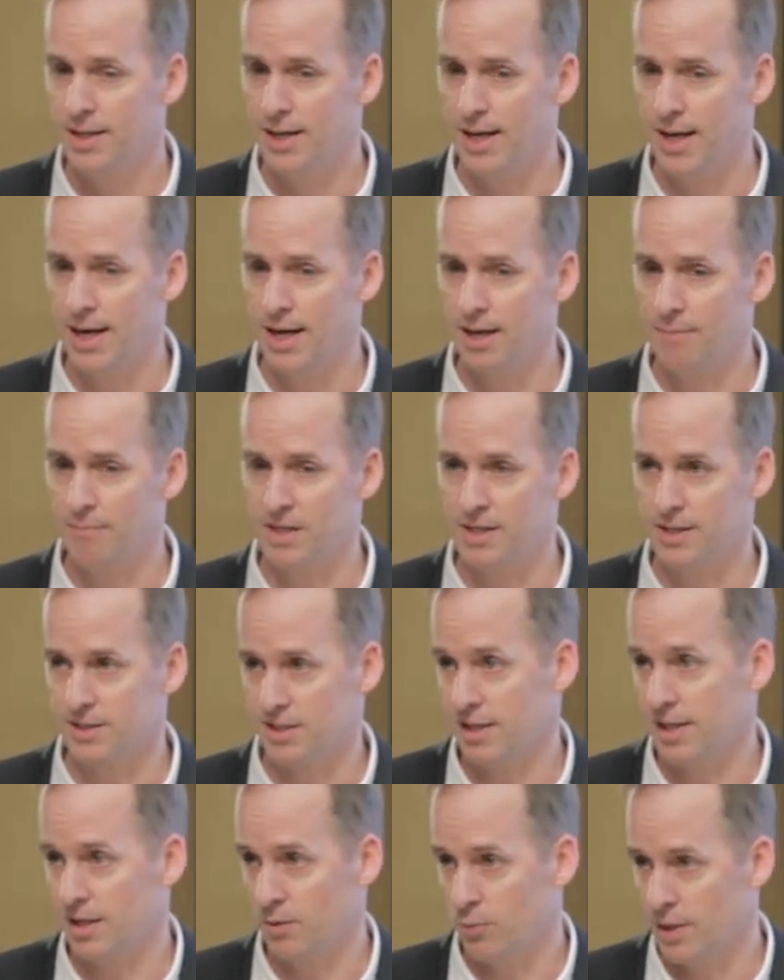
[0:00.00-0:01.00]
and because
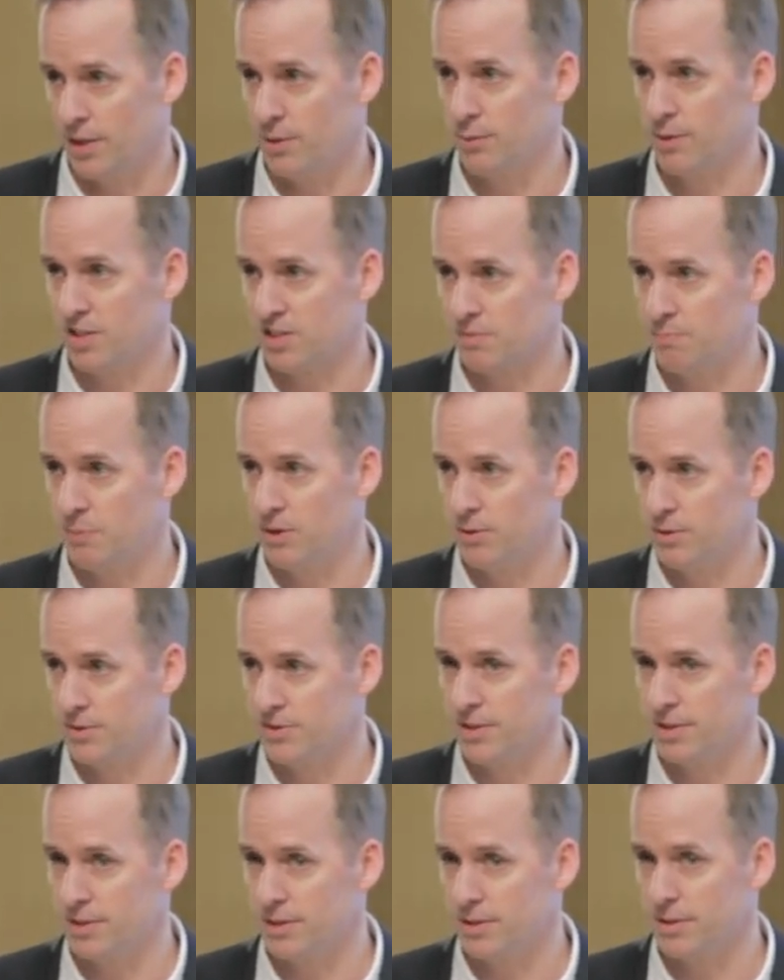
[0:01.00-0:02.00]
I think when you expose
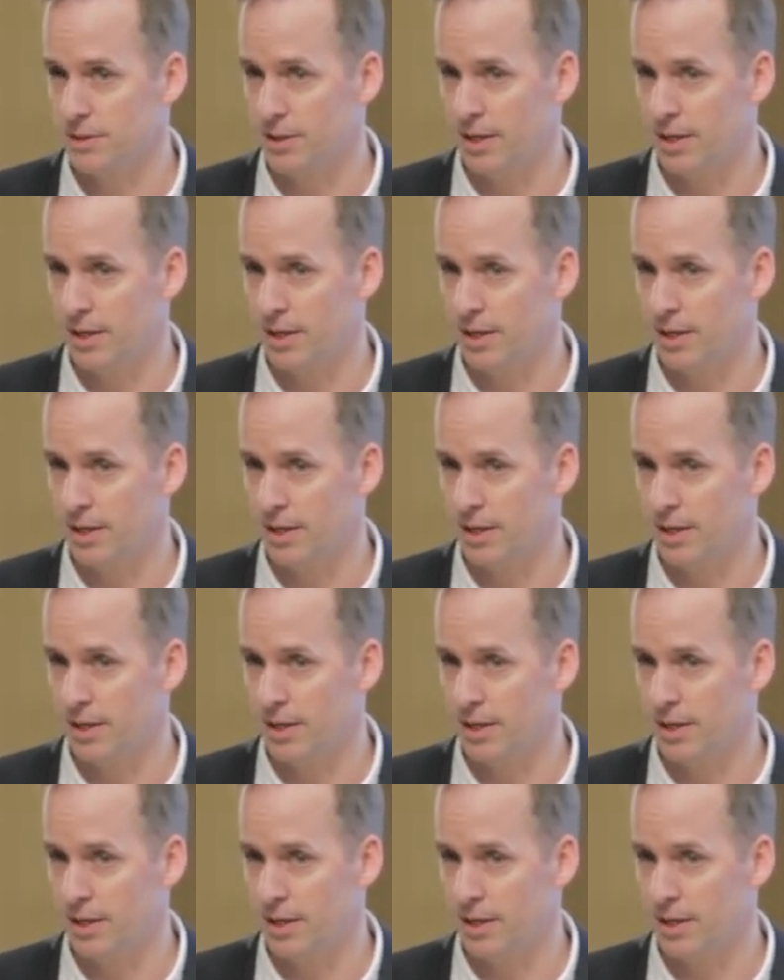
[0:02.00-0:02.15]
it